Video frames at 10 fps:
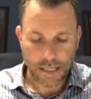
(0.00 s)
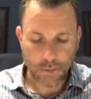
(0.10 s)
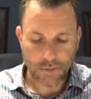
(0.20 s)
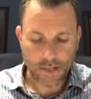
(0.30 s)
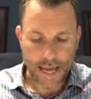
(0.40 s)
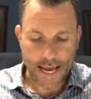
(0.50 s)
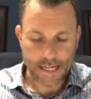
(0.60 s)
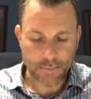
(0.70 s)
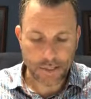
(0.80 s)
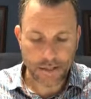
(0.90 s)
It was
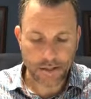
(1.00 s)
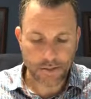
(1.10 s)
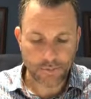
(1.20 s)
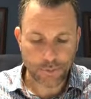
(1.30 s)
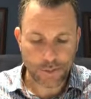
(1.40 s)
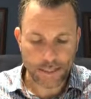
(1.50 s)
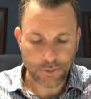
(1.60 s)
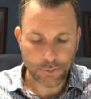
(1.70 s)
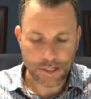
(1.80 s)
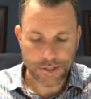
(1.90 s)
added because of
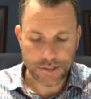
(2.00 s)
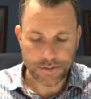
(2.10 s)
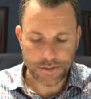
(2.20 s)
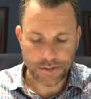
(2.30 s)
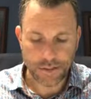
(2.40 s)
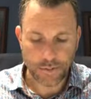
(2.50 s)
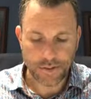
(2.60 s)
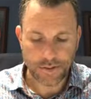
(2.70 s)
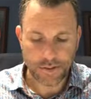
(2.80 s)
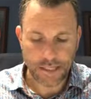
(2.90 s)
transgressions until
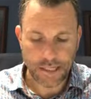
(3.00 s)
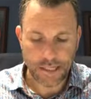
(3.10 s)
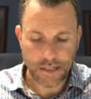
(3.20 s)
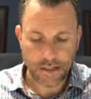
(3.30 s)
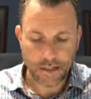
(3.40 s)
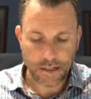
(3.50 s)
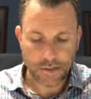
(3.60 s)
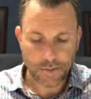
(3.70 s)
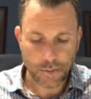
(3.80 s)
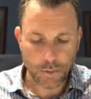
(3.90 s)
the seed
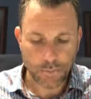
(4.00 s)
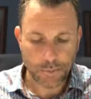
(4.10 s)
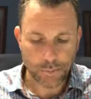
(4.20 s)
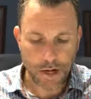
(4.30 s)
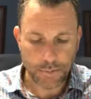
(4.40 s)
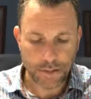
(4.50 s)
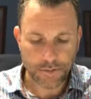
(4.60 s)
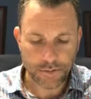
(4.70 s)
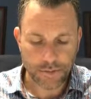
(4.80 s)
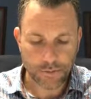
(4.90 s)
to whom the
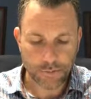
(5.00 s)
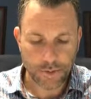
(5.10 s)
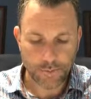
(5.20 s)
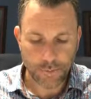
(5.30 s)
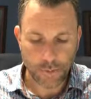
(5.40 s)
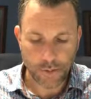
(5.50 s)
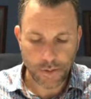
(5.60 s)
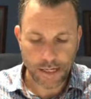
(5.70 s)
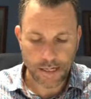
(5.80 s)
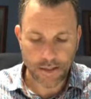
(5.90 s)
promise
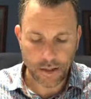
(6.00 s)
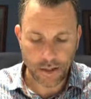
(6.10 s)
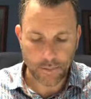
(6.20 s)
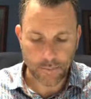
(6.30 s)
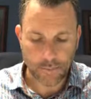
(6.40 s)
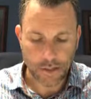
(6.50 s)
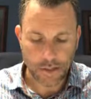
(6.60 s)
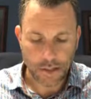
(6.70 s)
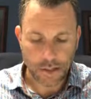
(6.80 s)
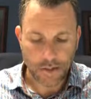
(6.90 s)
referred had come.
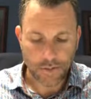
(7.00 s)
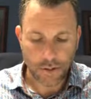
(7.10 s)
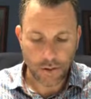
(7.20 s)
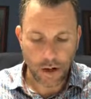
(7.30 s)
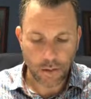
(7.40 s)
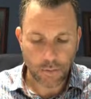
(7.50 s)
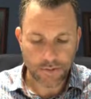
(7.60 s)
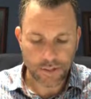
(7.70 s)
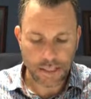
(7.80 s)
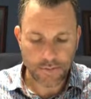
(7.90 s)
The law
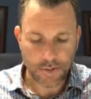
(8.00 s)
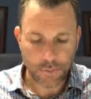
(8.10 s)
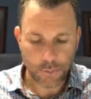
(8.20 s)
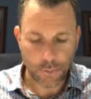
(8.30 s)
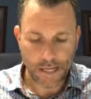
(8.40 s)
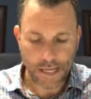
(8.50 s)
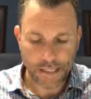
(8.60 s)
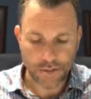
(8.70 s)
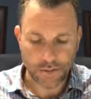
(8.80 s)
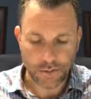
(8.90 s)
was given through
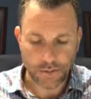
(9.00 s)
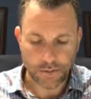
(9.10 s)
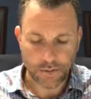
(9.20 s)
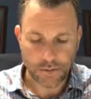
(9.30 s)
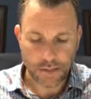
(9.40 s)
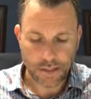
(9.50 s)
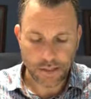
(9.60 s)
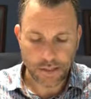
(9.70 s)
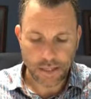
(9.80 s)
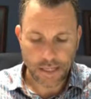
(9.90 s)
angels
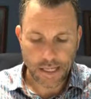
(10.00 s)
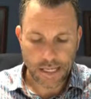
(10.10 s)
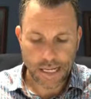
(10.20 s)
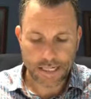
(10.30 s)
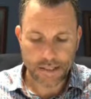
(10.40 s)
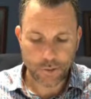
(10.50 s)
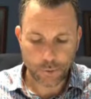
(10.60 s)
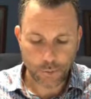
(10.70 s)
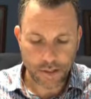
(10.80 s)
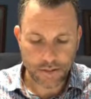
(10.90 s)
and
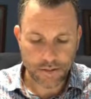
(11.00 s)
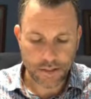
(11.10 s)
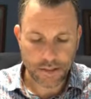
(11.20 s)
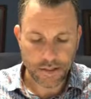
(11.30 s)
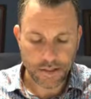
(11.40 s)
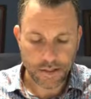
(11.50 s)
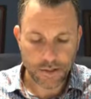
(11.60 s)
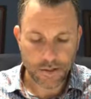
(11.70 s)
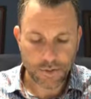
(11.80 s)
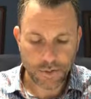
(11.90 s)
entrusted
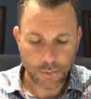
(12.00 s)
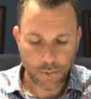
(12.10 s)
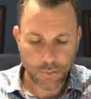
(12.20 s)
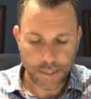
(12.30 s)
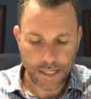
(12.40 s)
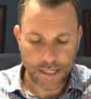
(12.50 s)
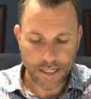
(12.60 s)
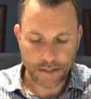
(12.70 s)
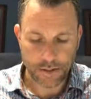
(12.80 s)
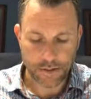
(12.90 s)
to a
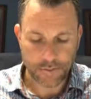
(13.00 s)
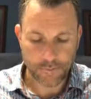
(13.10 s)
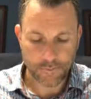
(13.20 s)
mediator."